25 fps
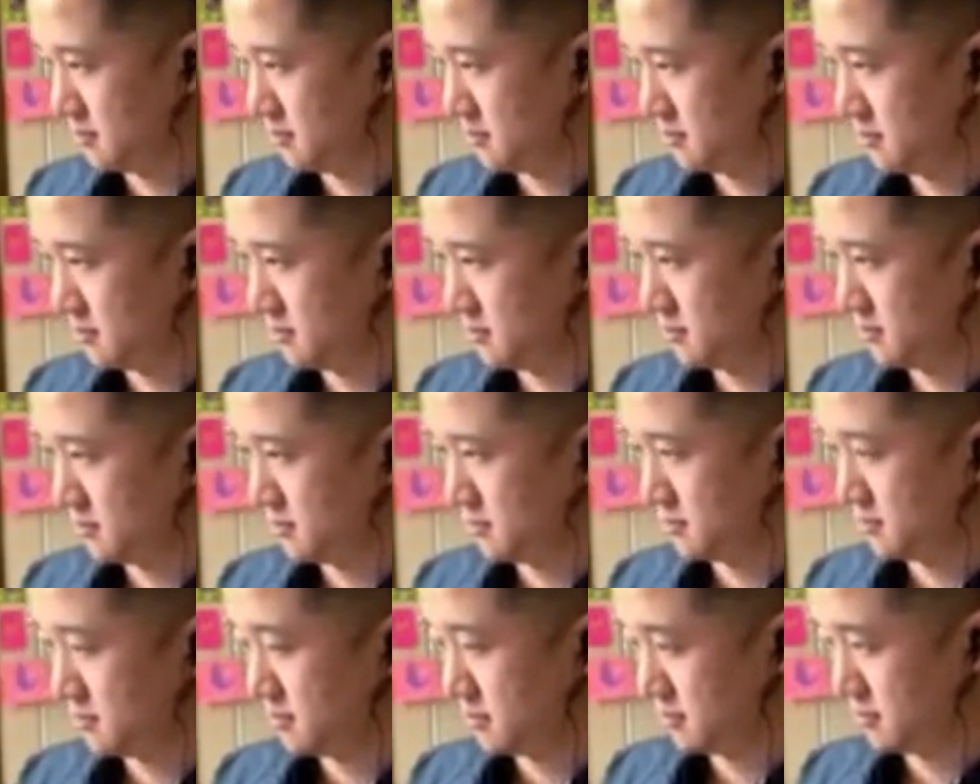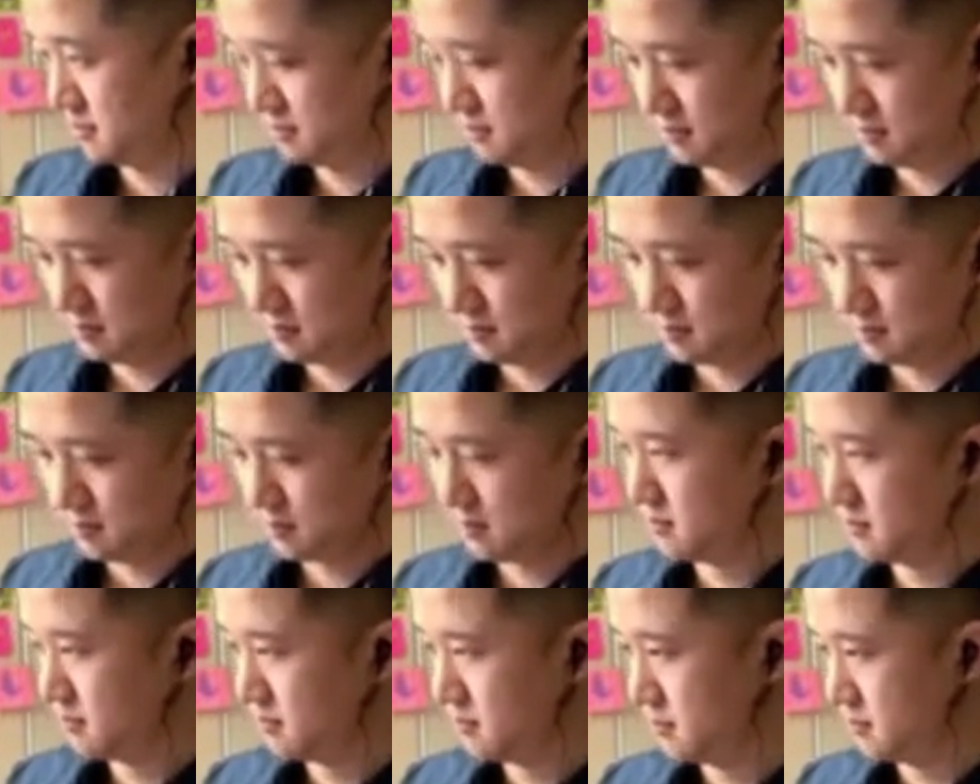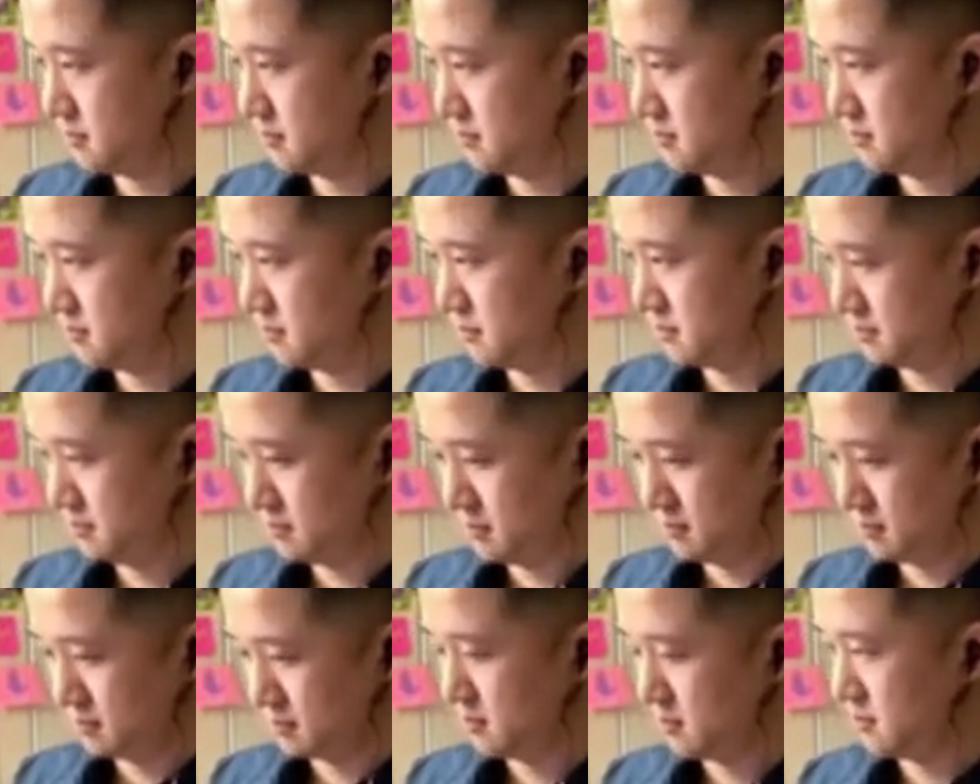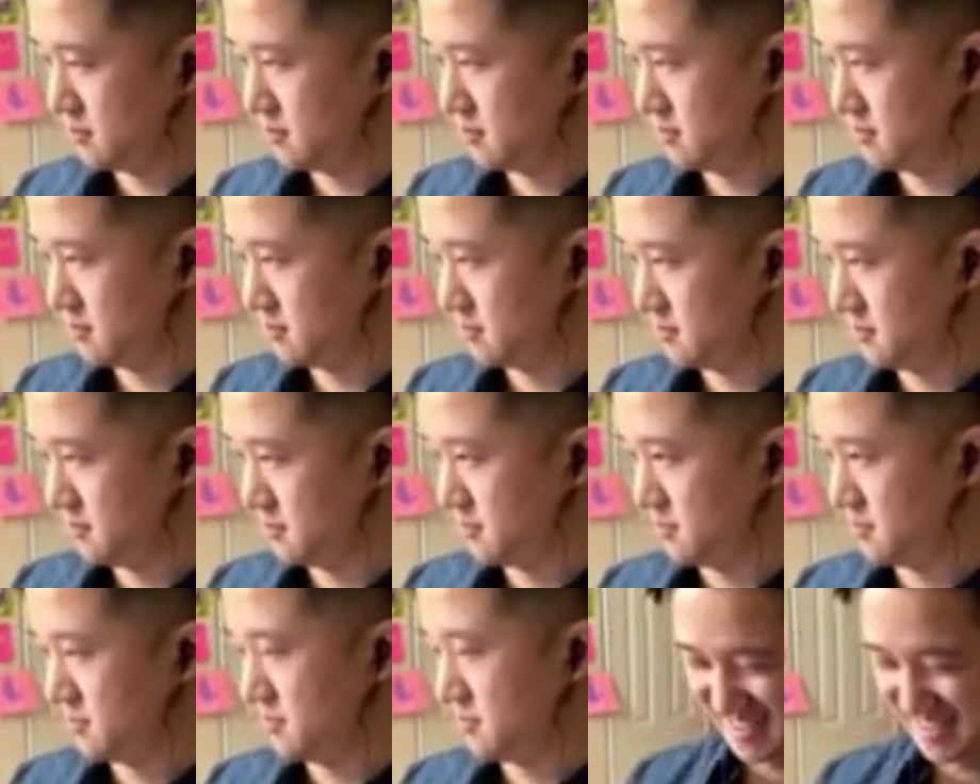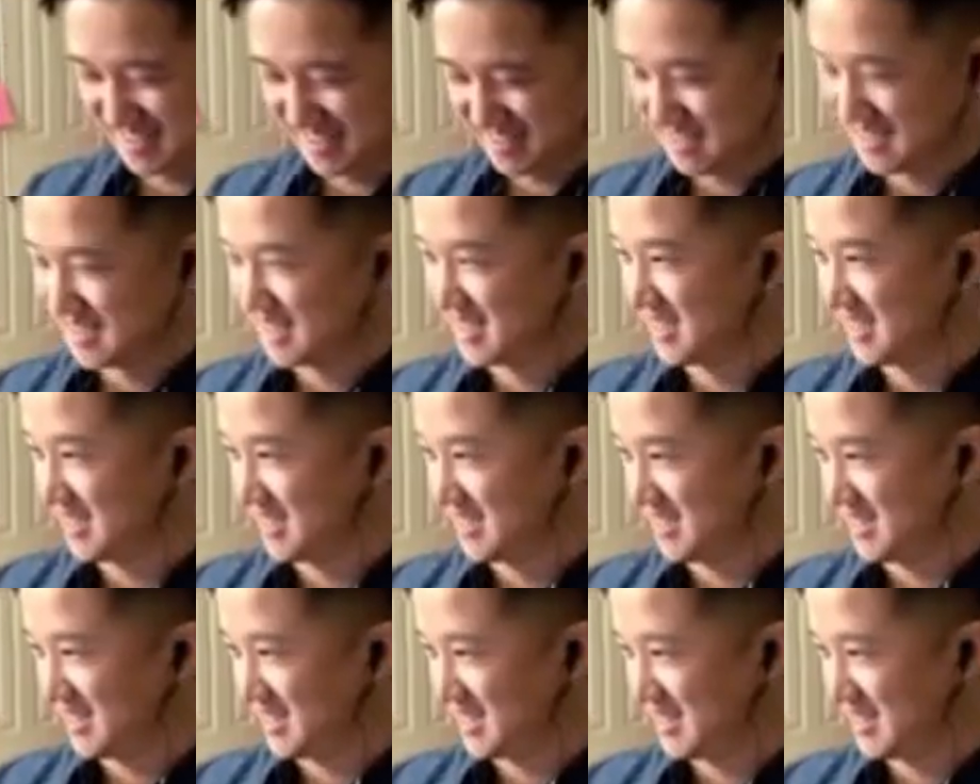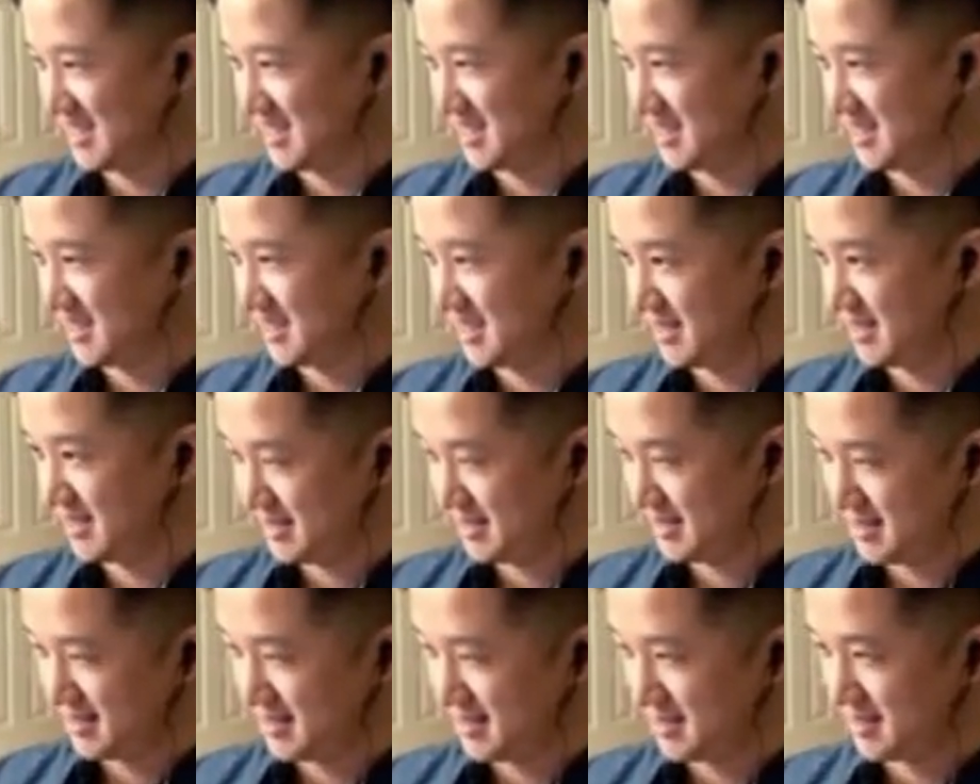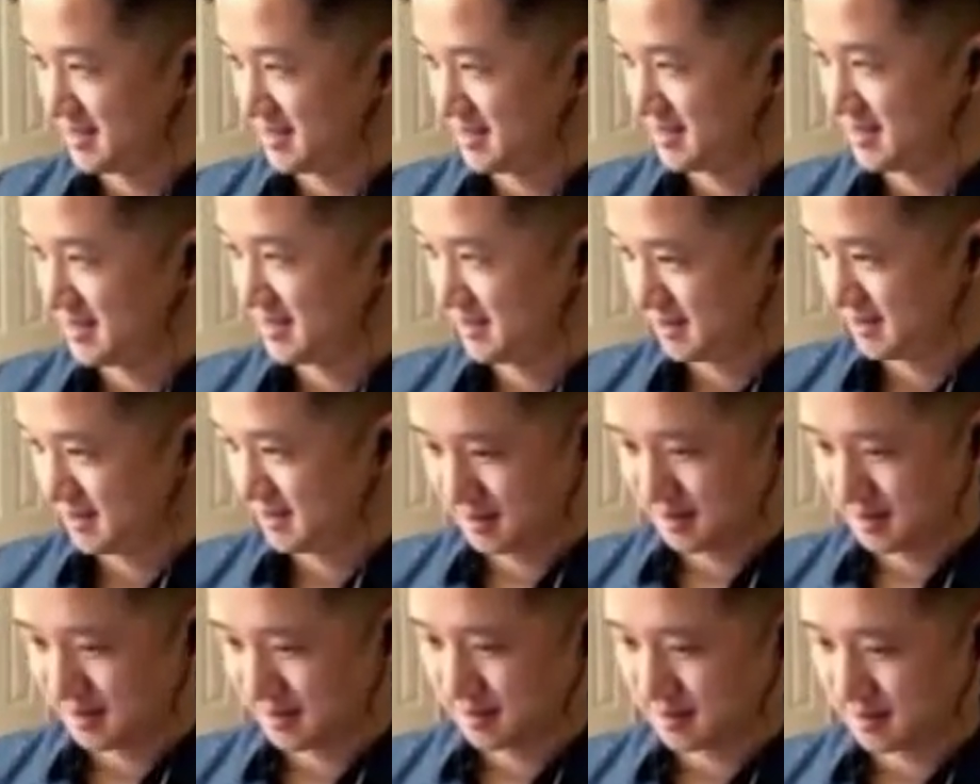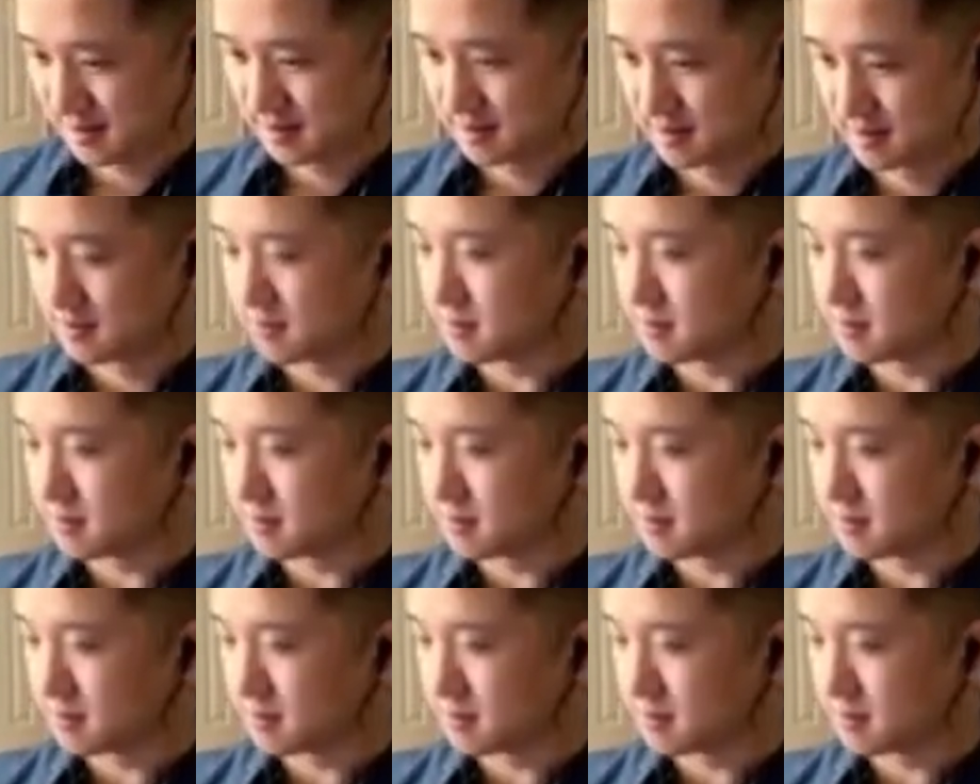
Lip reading: The person shown says nothing.